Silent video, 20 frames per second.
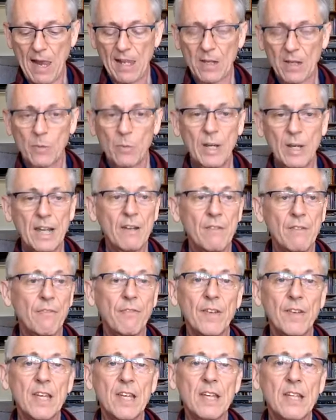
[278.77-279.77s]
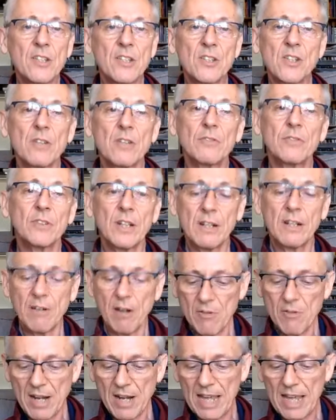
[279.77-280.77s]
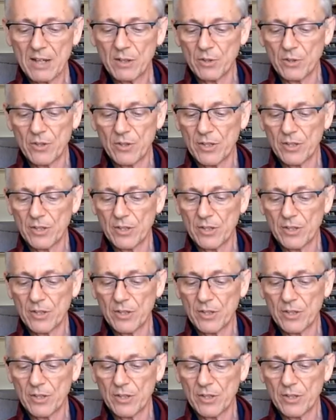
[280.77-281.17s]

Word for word: We have fears over our own health